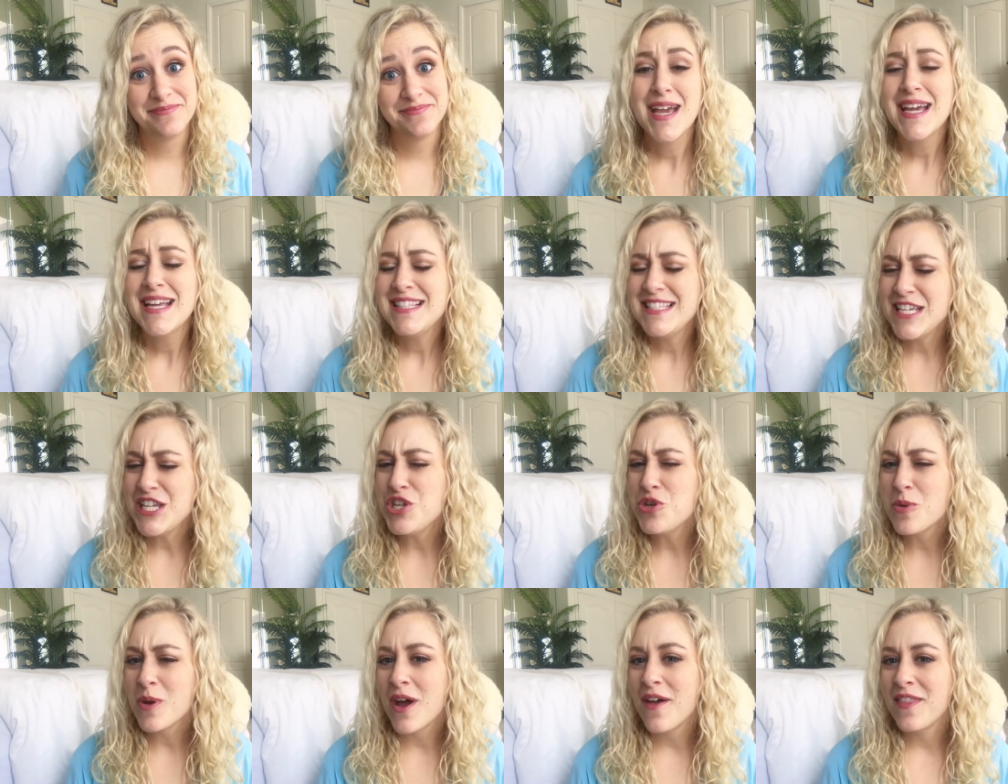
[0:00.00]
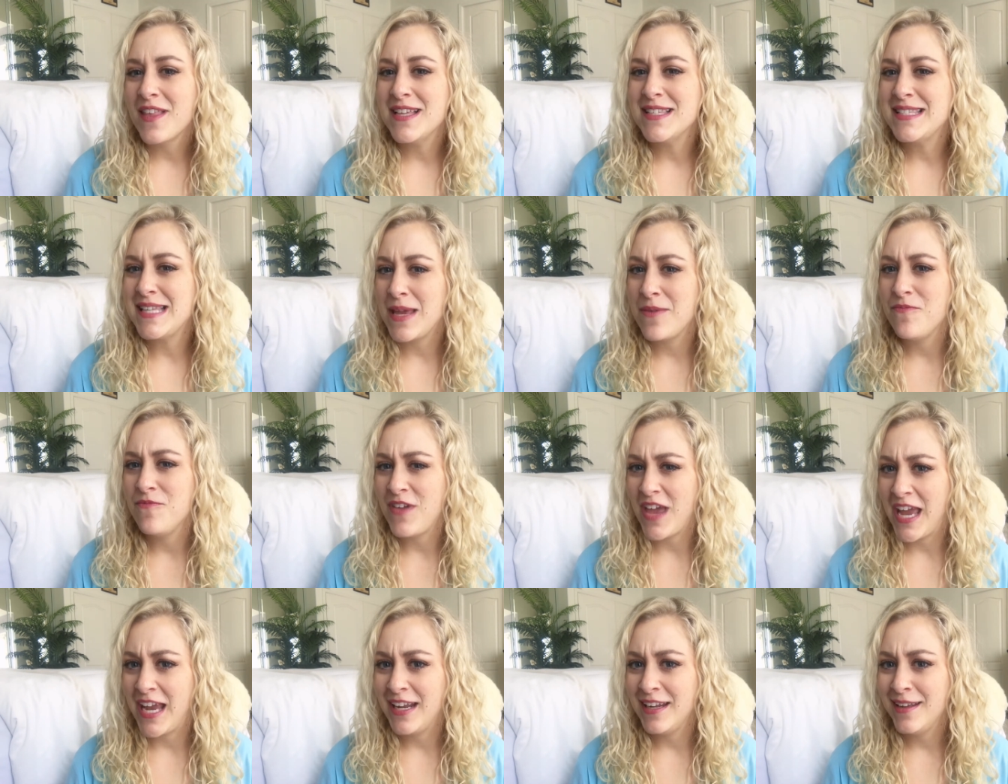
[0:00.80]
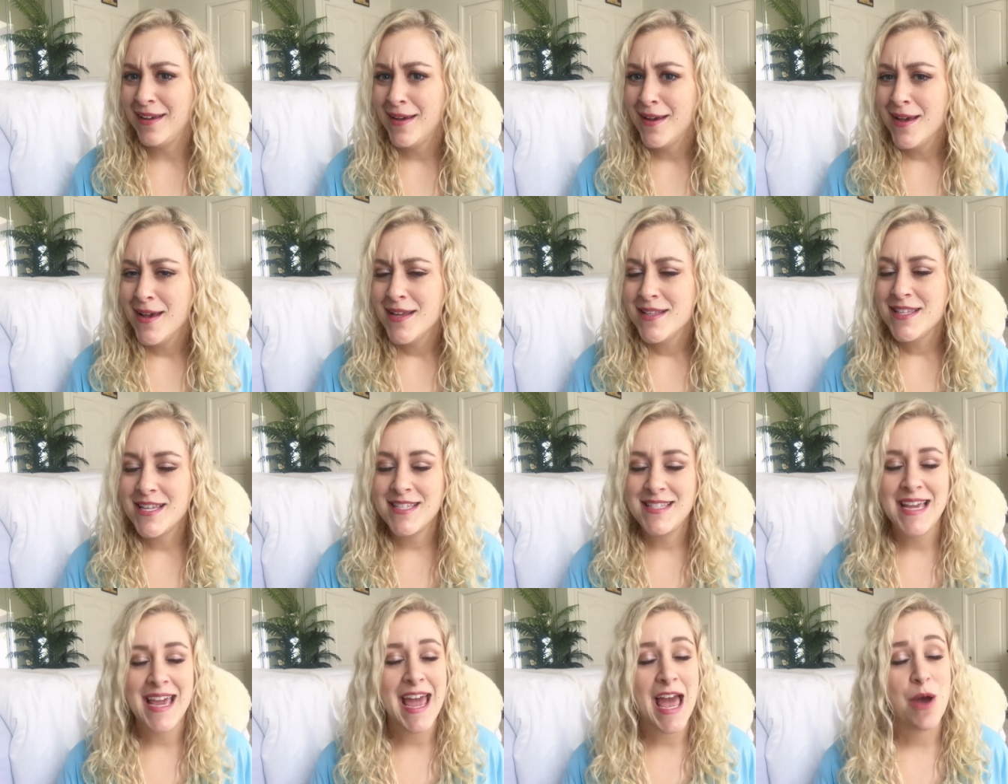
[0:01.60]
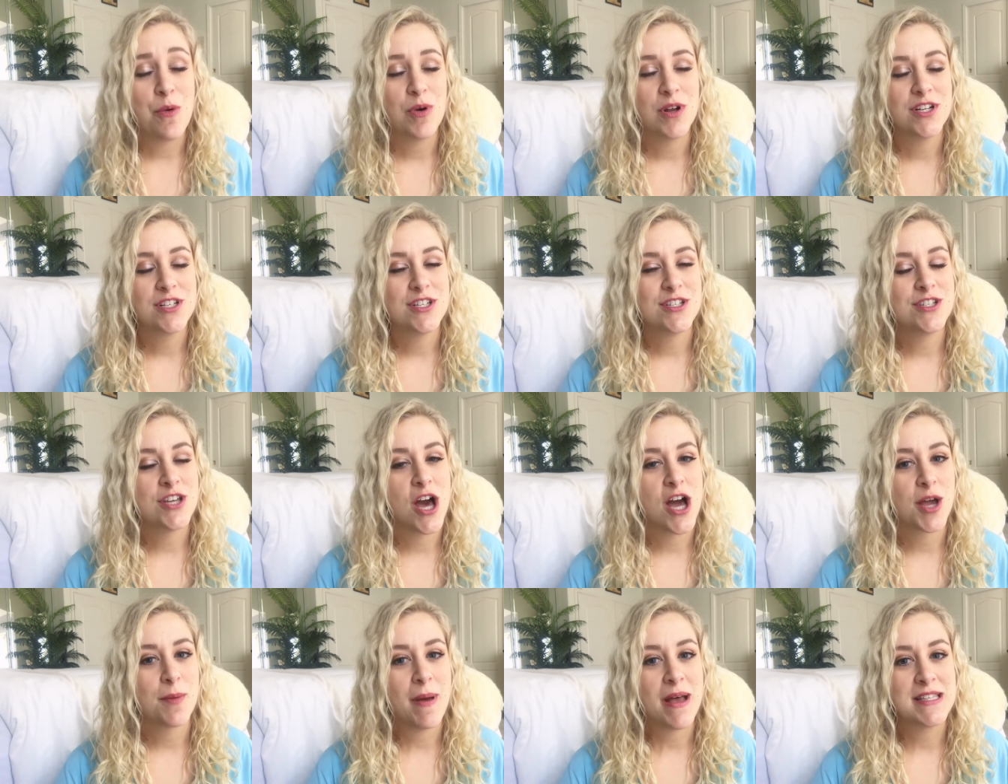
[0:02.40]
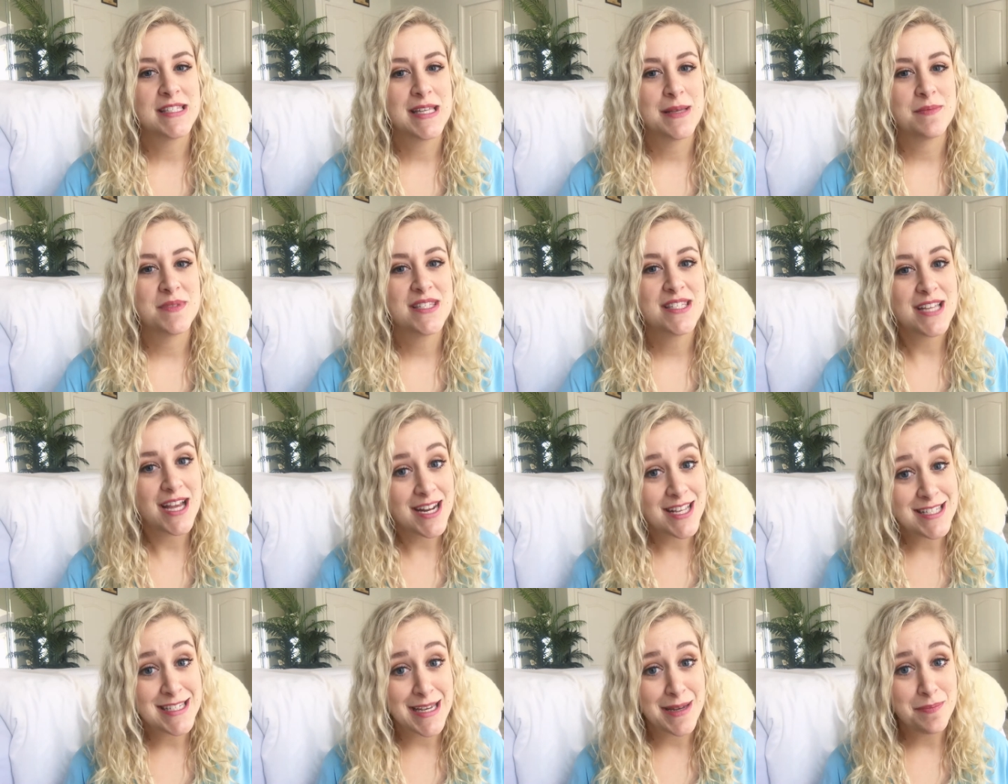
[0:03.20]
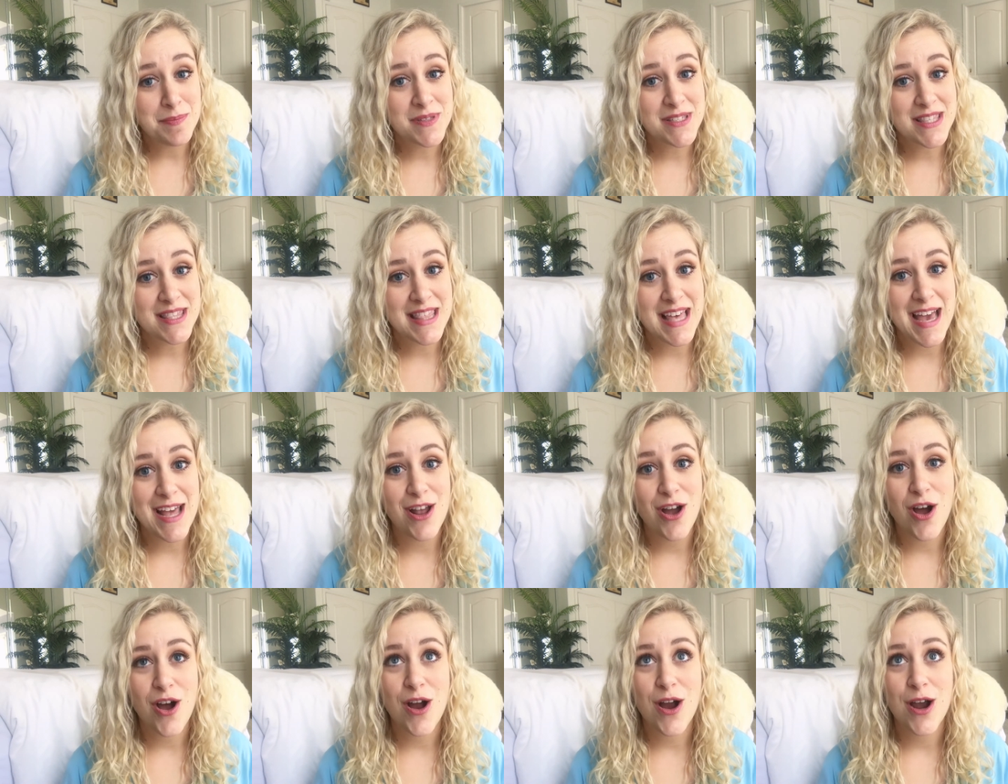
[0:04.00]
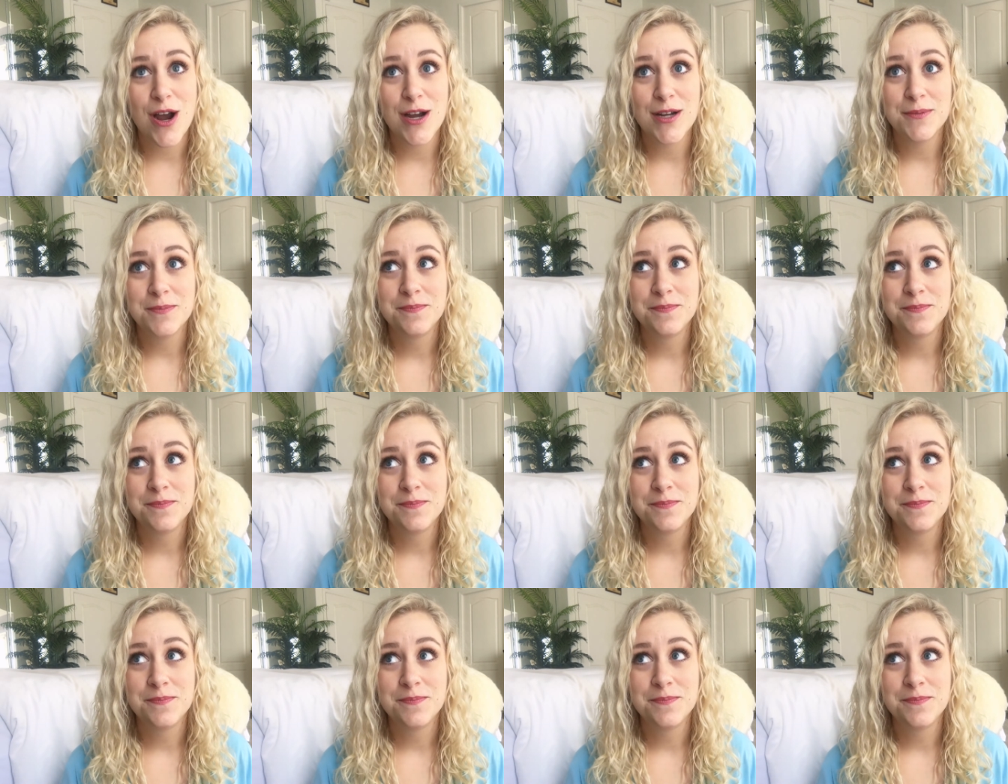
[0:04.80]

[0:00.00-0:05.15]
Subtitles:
Continuing on that same vein, today I wanted to talk about some study tips that are